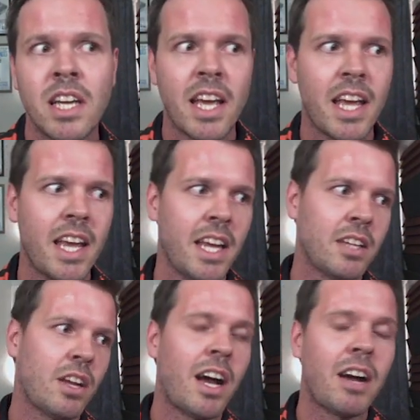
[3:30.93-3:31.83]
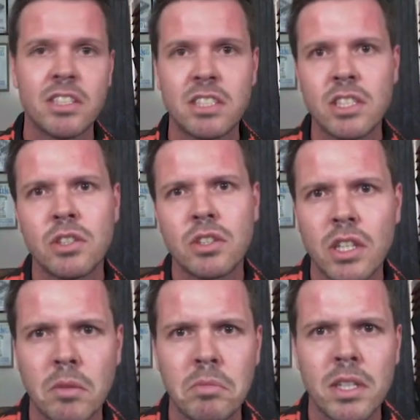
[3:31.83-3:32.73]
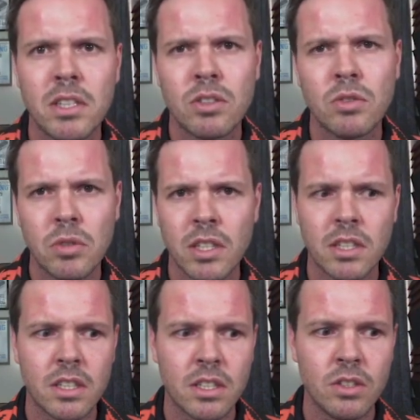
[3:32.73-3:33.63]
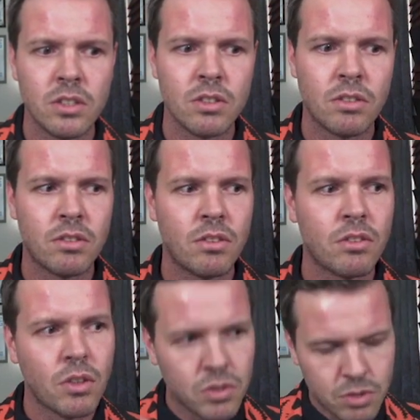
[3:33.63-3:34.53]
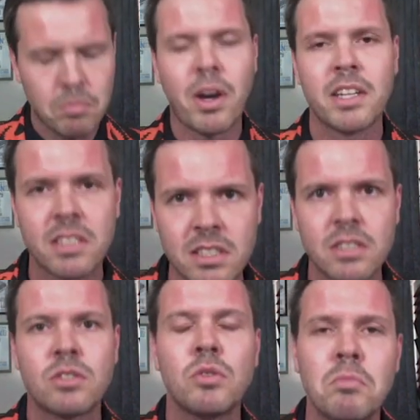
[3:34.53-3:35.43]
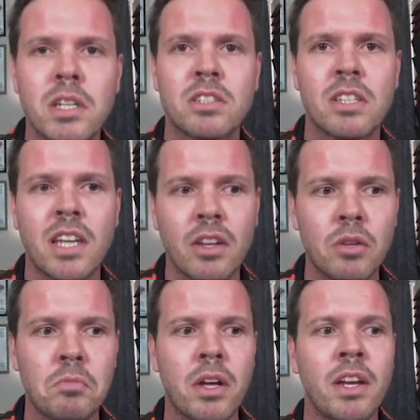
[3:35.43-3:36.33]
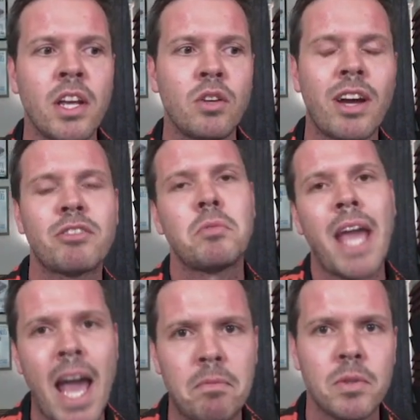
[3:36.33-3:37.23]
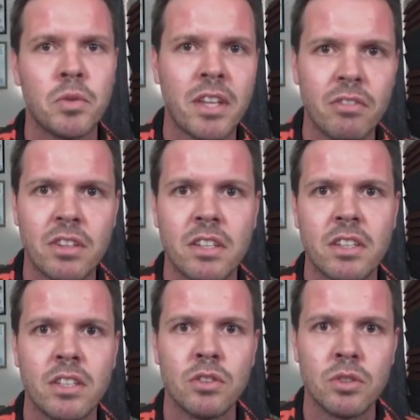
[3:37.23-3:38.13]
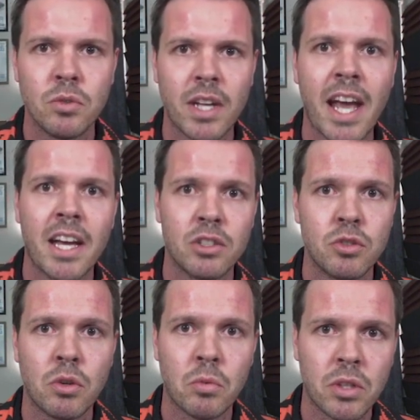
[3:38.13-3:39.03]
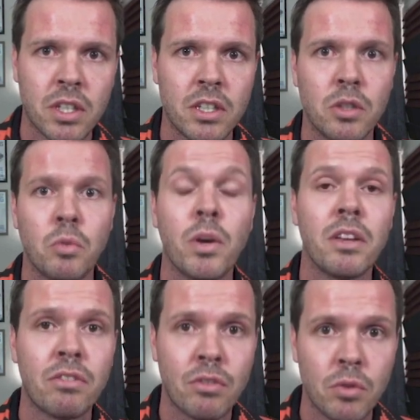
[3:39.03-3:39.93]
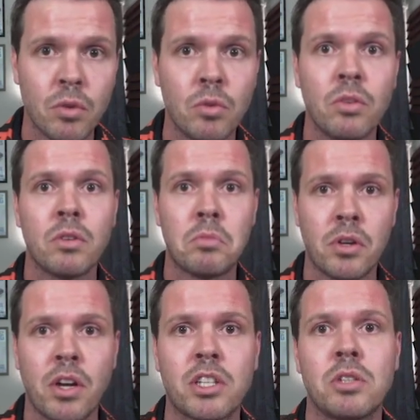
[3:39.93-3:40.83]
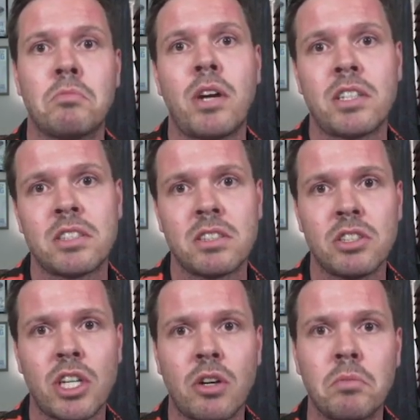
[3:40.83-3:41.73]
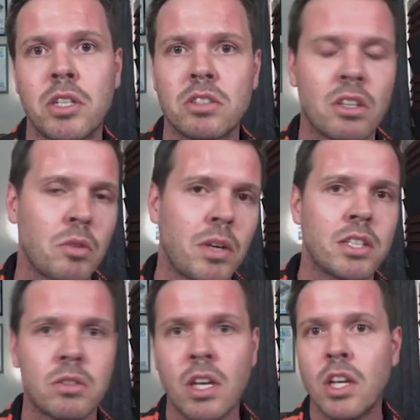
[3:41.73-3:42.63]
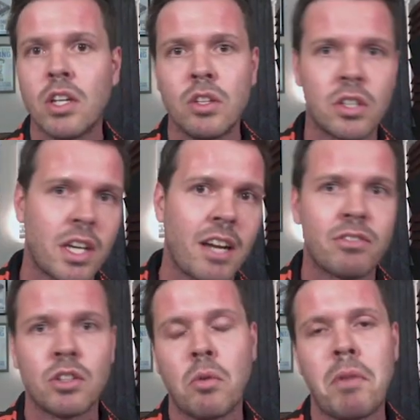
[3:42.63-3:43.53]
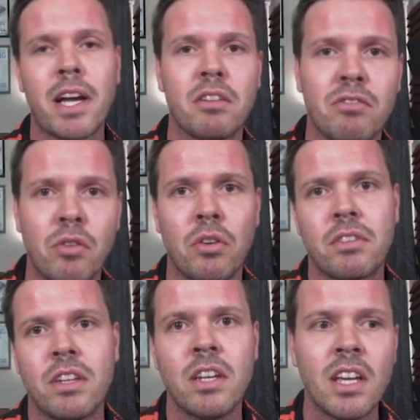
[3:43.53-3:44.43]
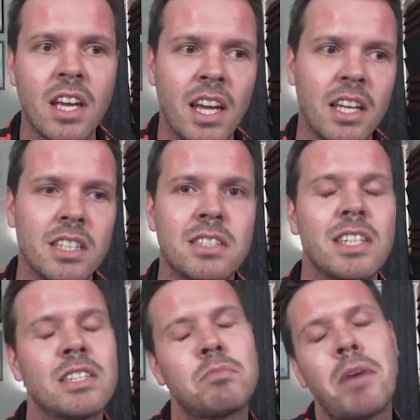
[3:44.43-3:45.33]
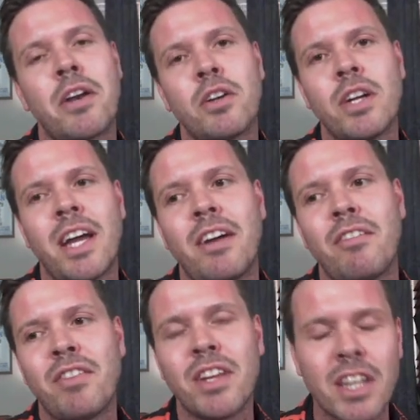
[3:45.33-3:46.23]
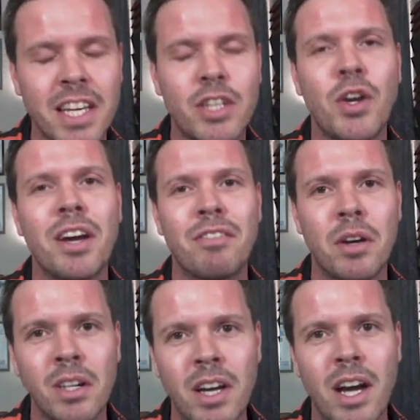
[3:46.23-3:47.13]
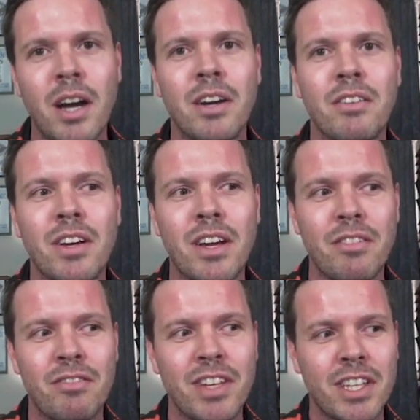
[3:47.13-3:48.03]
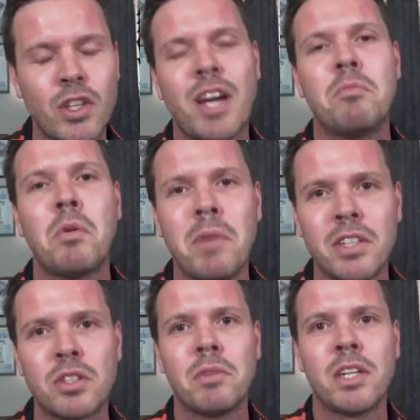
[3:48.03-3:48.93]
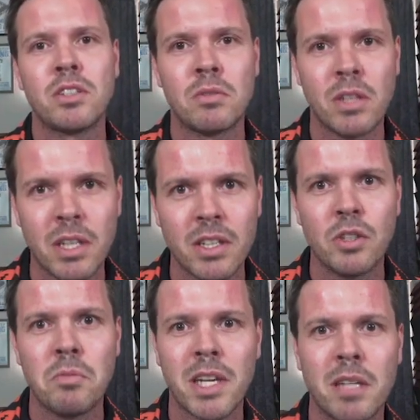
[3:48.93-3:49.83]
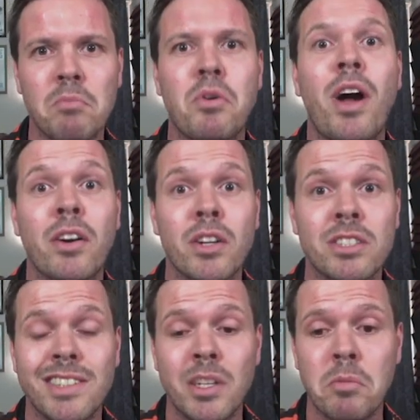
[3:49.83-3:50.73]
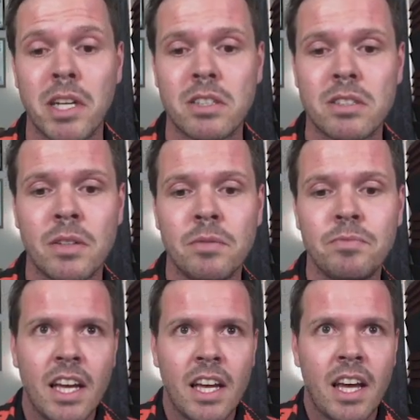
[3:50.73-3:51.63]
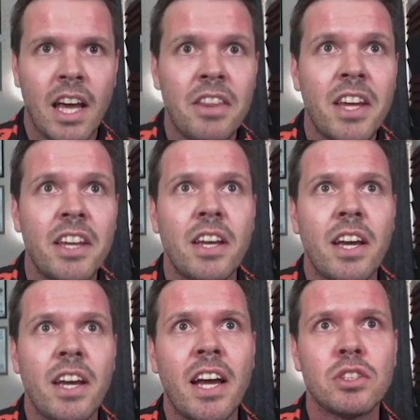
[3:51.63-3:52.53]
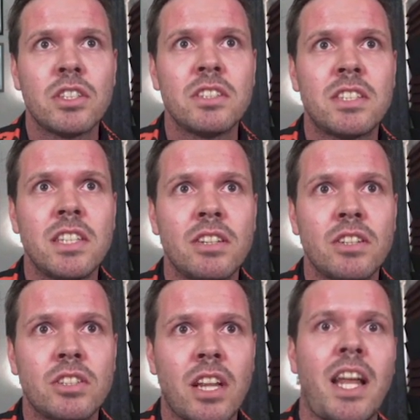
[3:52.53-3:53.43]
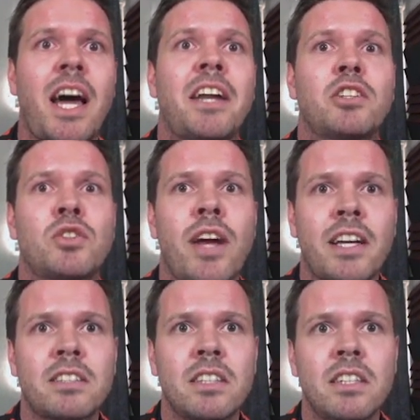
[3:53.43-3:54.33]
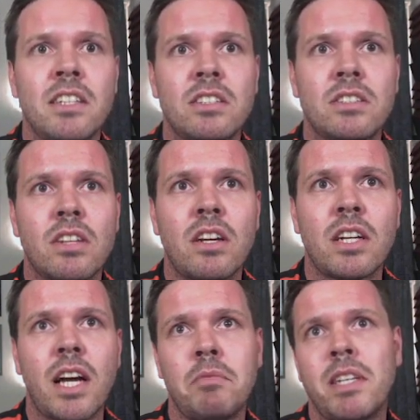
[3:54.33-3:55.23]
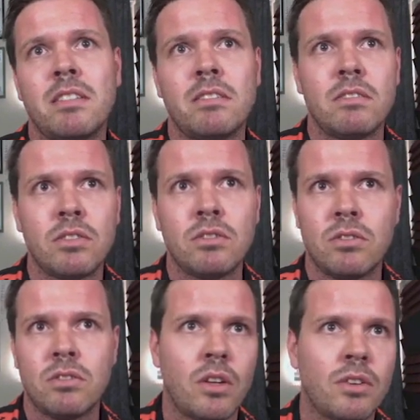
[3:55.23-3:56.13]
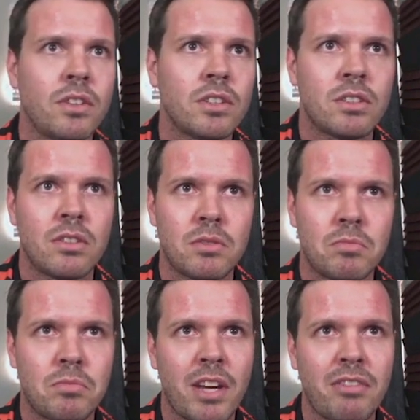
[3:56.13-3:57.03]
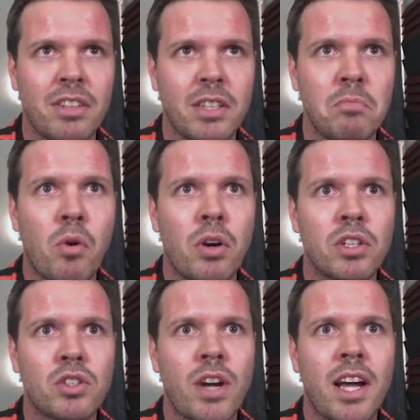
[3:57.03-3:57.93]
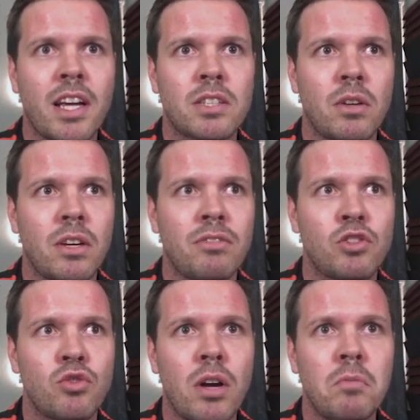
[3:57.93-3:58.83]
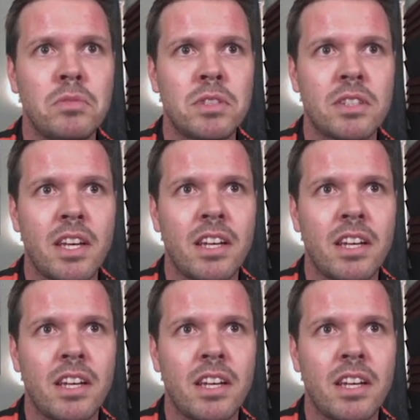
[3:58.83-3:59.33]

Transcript: and obviously you're going to be doing those processes do mix together, but you have to be happy with everything that you're doing as you're working your way through the production process in general, because otherwise you're going to have to go back and forth, and it's better to feel like you have momentum and you're making progress in your mix. And then, as you can see, there's a lot of tracks in this song. I mean, there's definitely more tracks of drums than